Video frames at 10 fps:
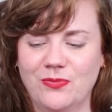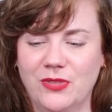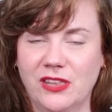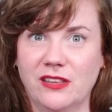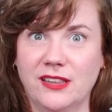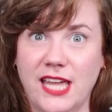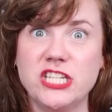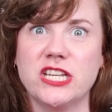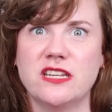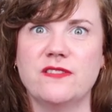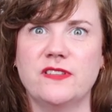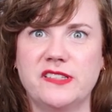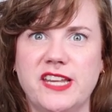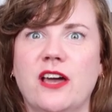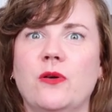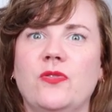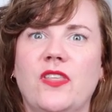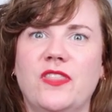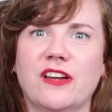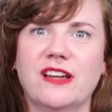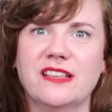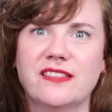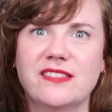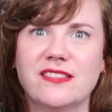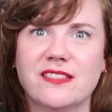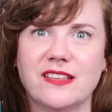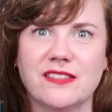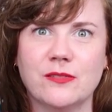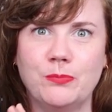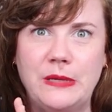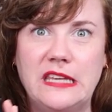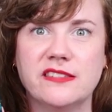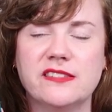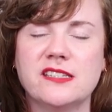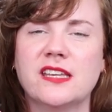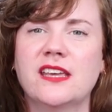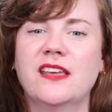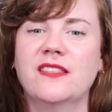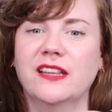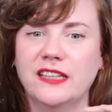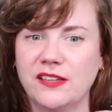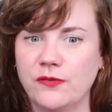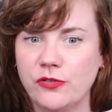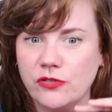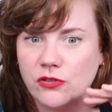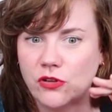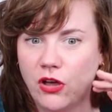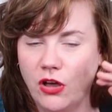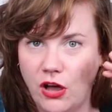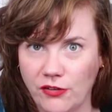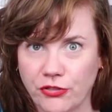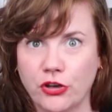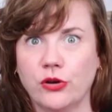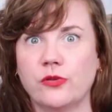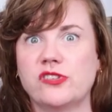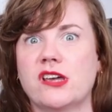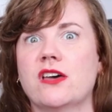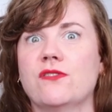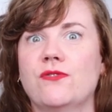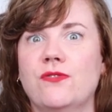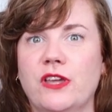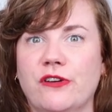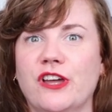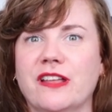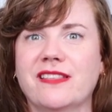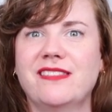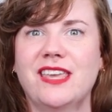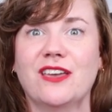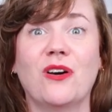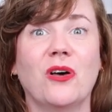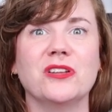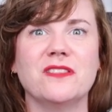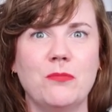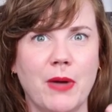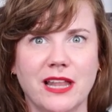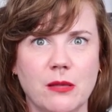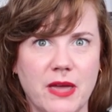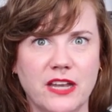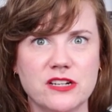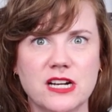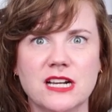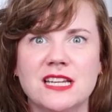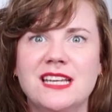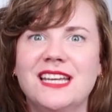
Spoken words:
the legend of this town, that there is this beast that lives off the coast of Irion Sea called the Melamander.